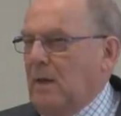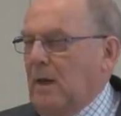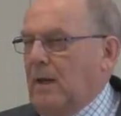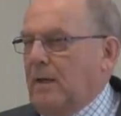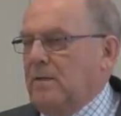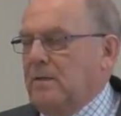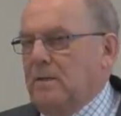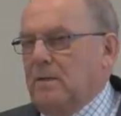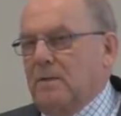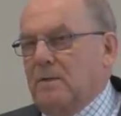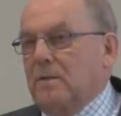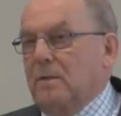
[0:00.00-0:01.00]
And
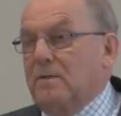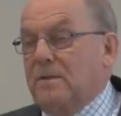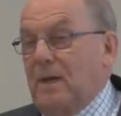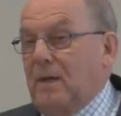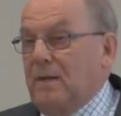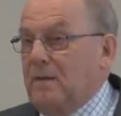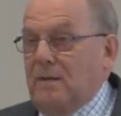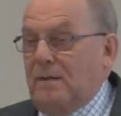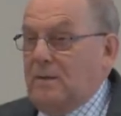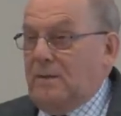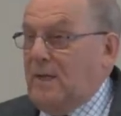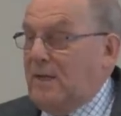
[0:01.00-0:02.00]
so
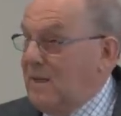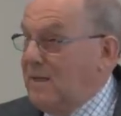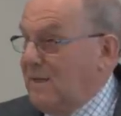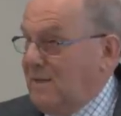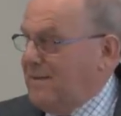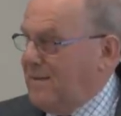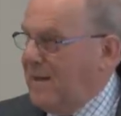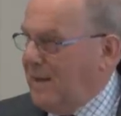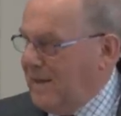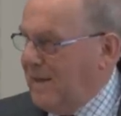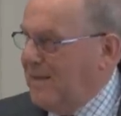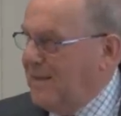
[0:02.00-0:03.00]
they didn't
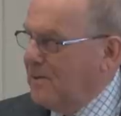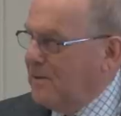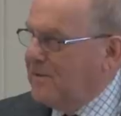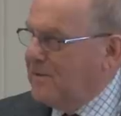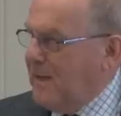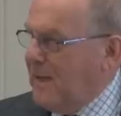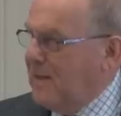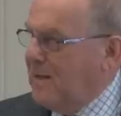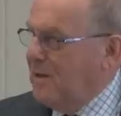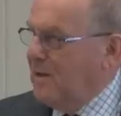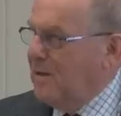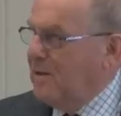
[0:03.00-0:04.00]
take it, those
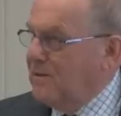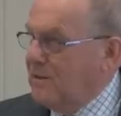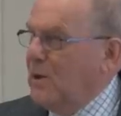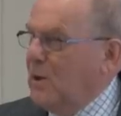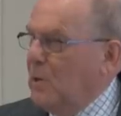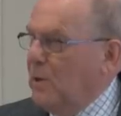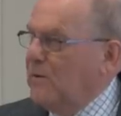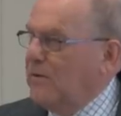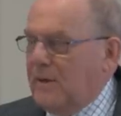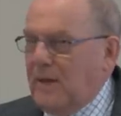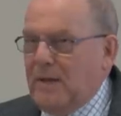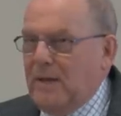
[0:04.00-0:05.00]
10. The two who
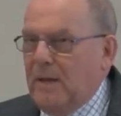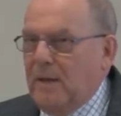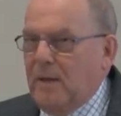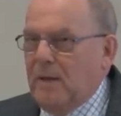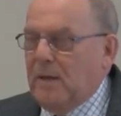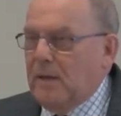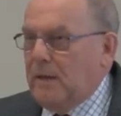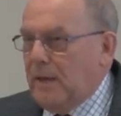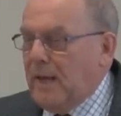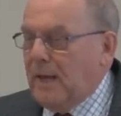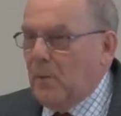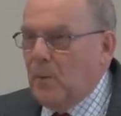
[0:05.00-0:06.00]
said,
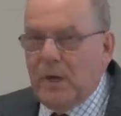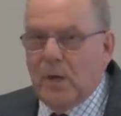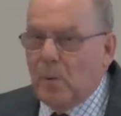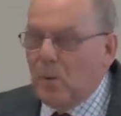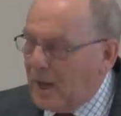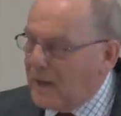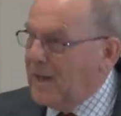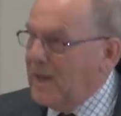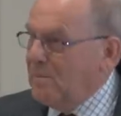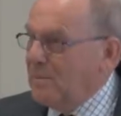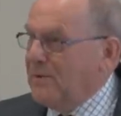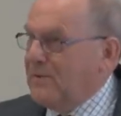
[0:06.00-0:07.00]
yeah, we are well
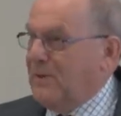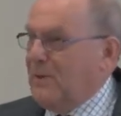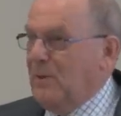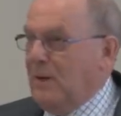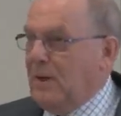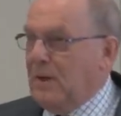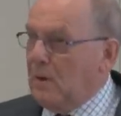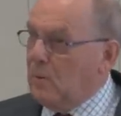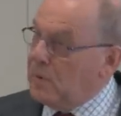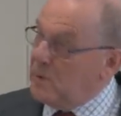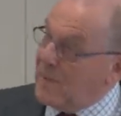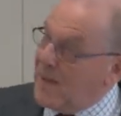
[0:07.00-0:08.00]
able to.
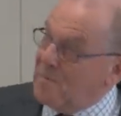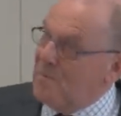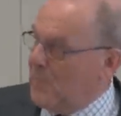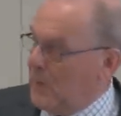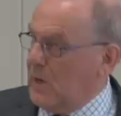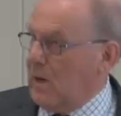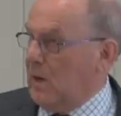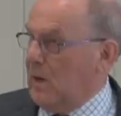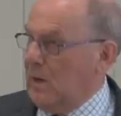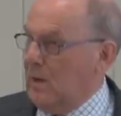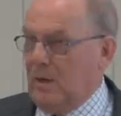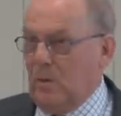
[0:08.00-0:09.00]

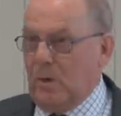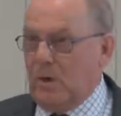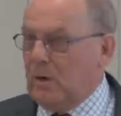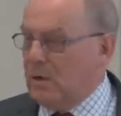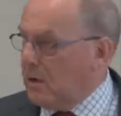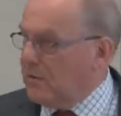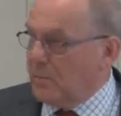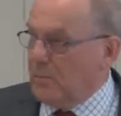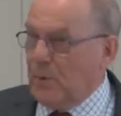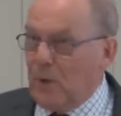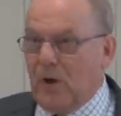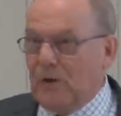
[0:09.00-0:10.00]
Remember where God's
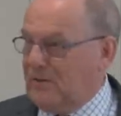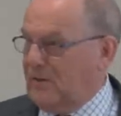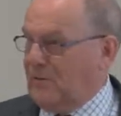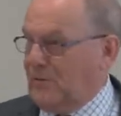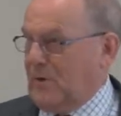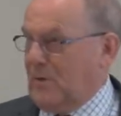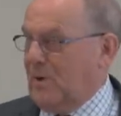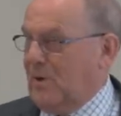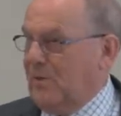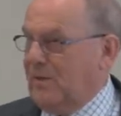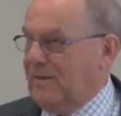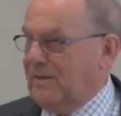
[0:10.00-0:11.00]
brought us from
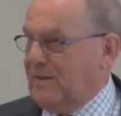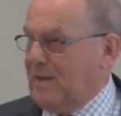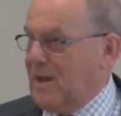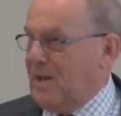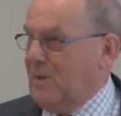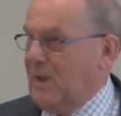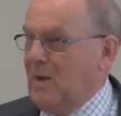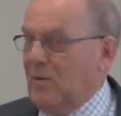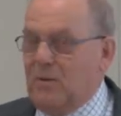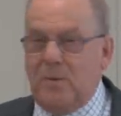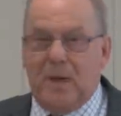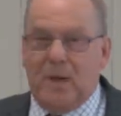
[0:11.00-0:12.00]
all this time.
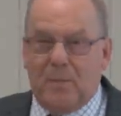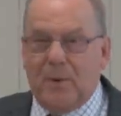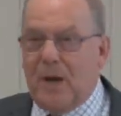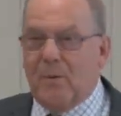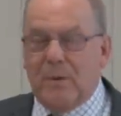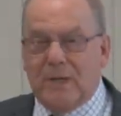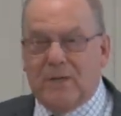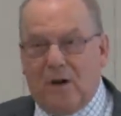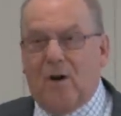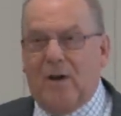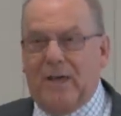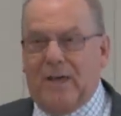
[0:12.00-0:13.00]
Remember how we
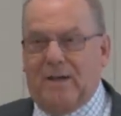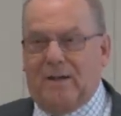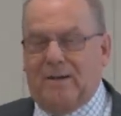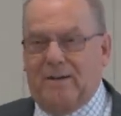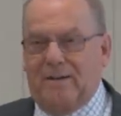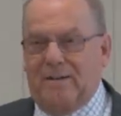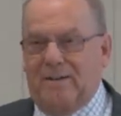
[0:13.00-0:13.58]
got here.